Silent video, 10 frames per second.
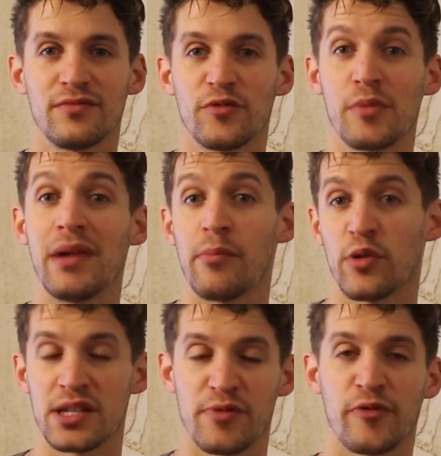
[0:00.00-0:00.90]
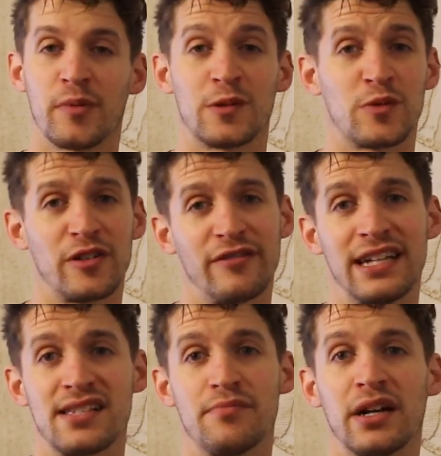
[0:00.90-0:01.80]
remembrance performance where we
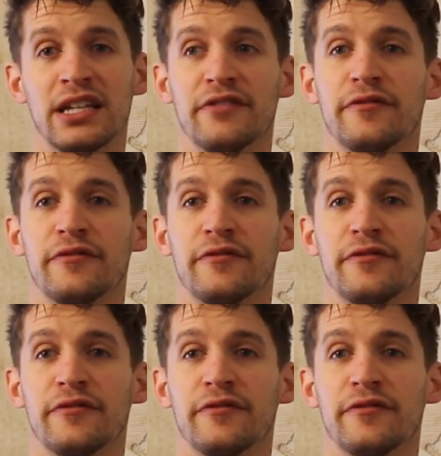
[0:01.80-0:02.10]
raised money